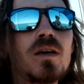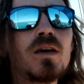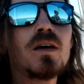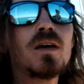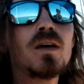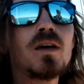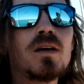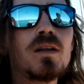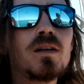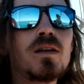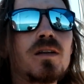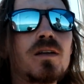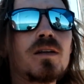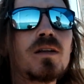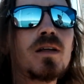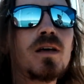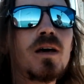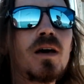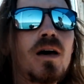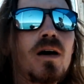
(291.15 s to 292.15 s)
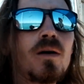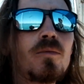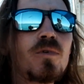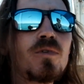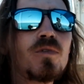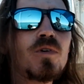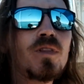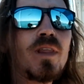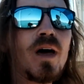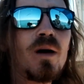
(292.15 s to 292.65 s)
and uh,
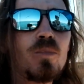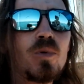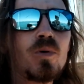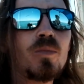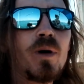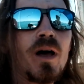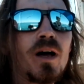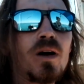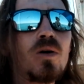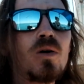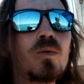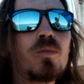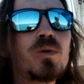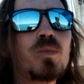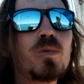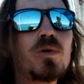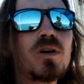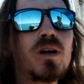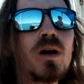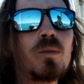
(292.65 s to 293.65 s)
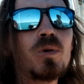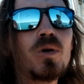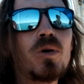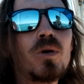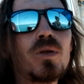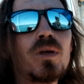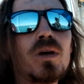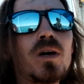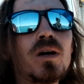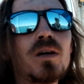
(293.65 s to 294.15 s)
we've got that put back on. We put it up
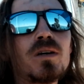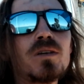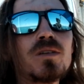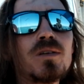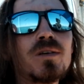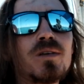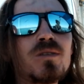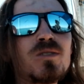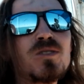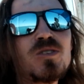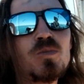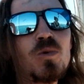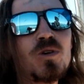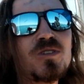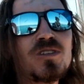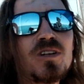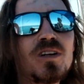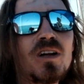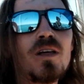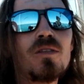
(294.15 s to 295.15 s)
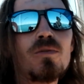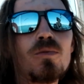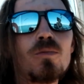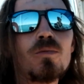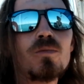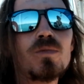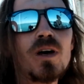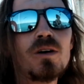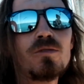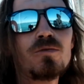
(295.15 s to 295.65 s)
earlier. There just wasn't enough
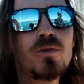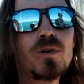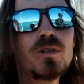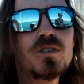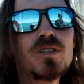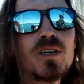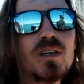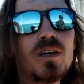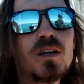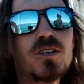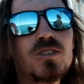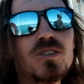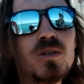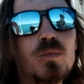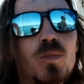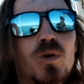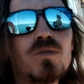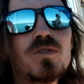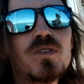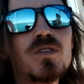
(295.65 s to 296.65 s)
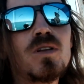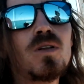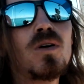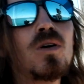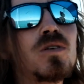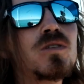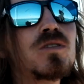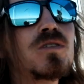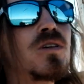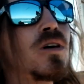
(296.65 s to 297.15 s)
enough wind to actually move us
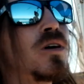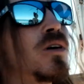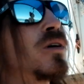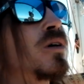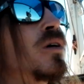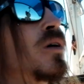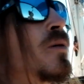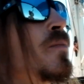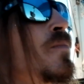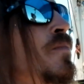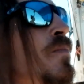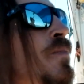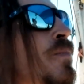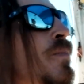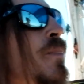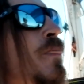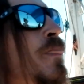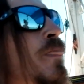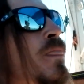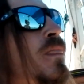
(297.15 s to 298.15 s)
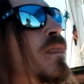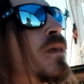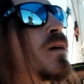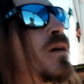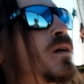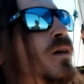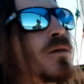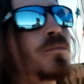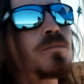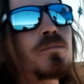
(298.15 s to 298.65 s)
along, so
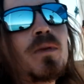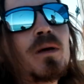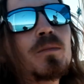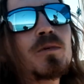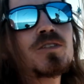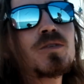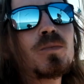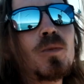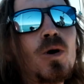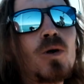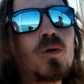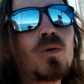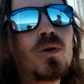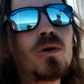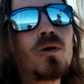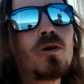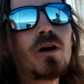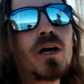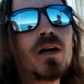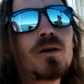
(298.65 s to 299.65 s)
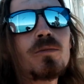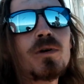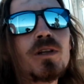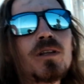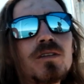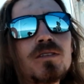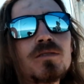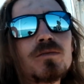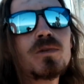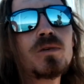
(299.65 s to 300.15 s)
maybe tomorrow we'll go out when
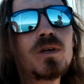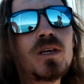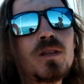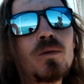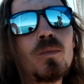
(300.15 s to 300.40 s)
it, in the